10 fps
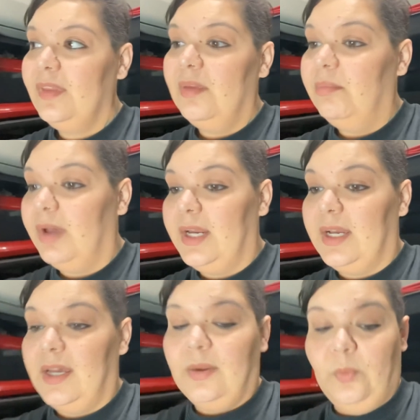
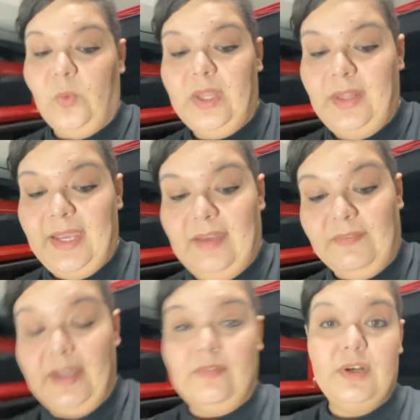But one day, if
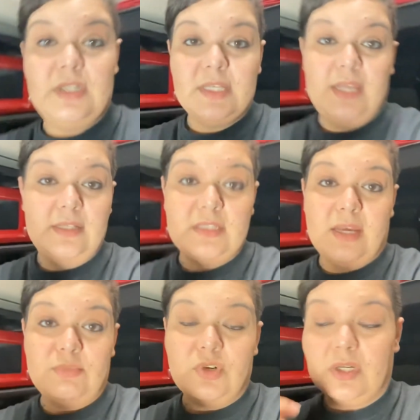I ever decide to
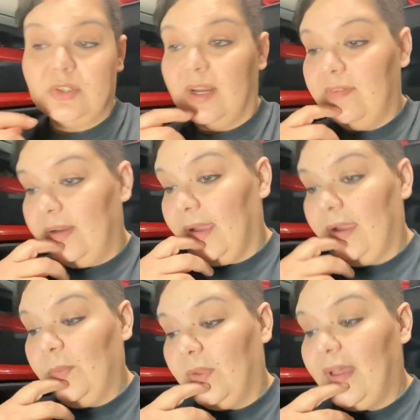stop truck driving,
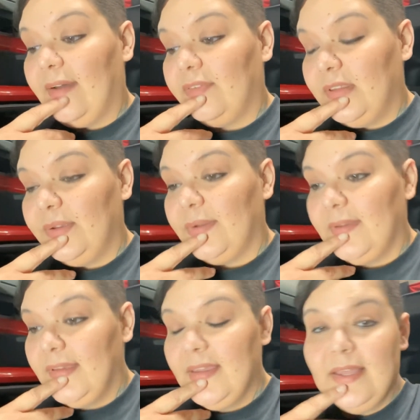I will have to.
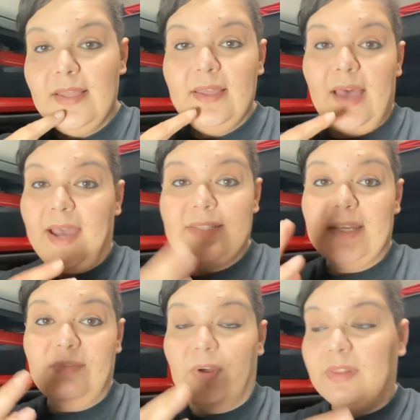I
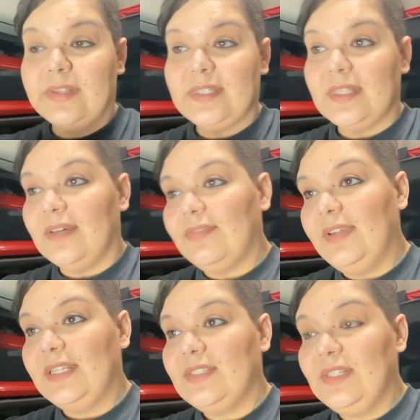save all this stuff.
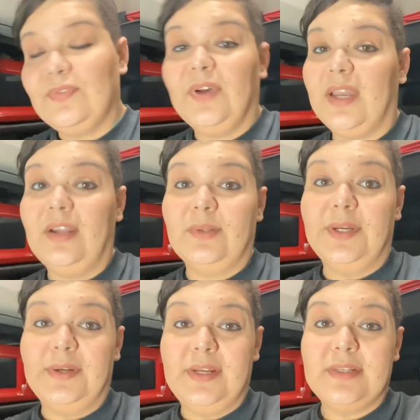It's fucking
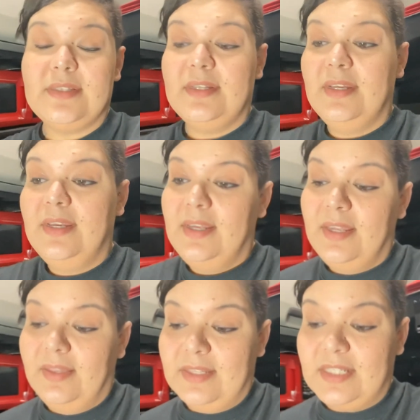hilarious.
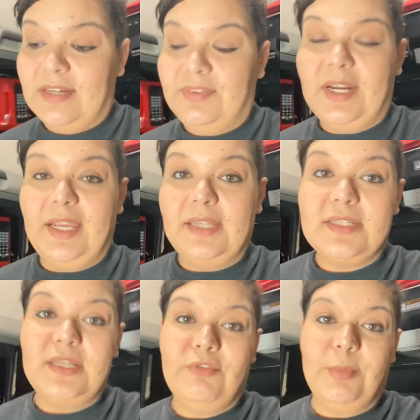The stuff that I get
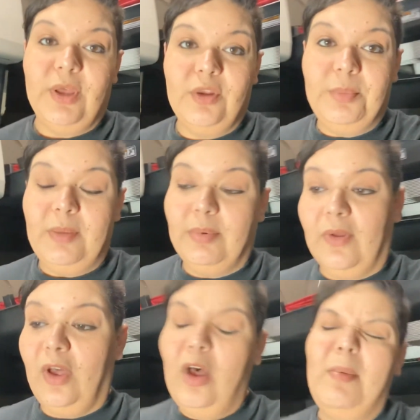sent from other
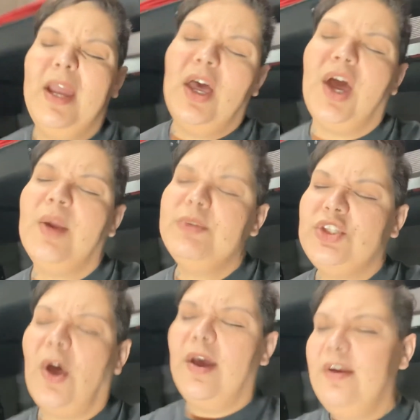people. Oh my God, we
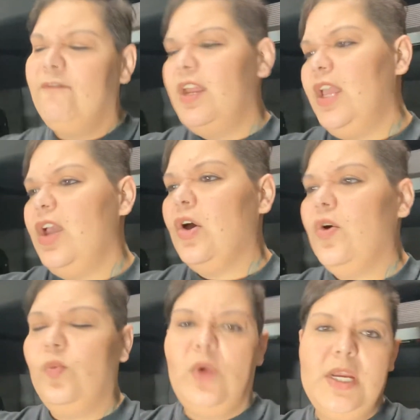saw your video.
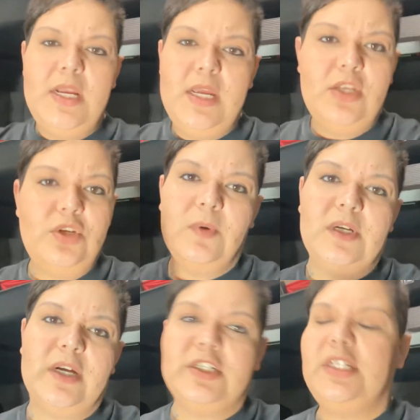We need you on
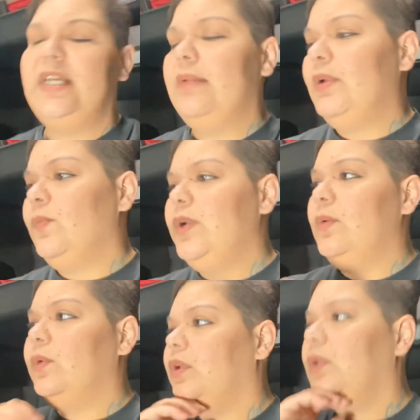our team, and we
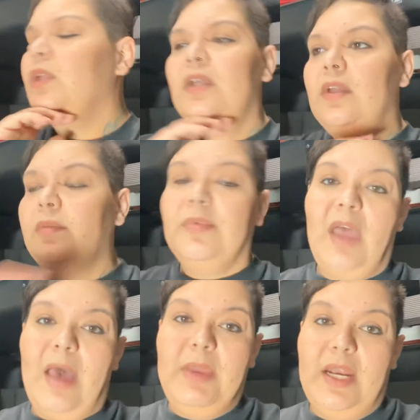will.
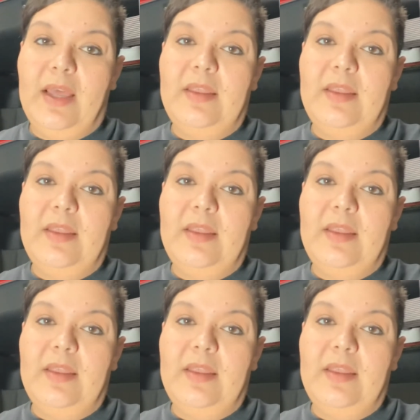I mean,